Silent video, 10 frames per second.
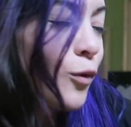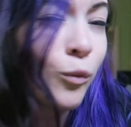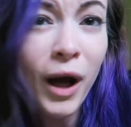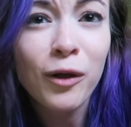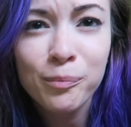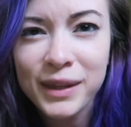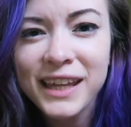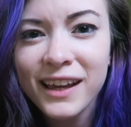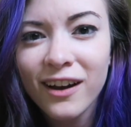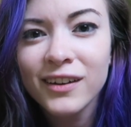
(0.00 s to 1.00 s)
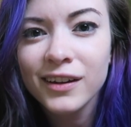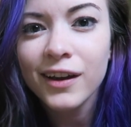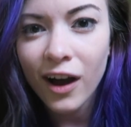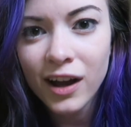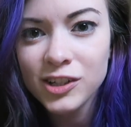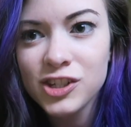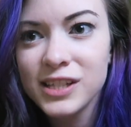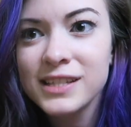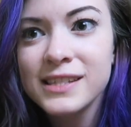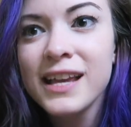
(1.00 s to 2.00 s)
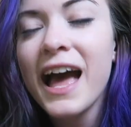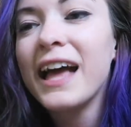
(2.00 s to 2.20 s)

while being unconscious.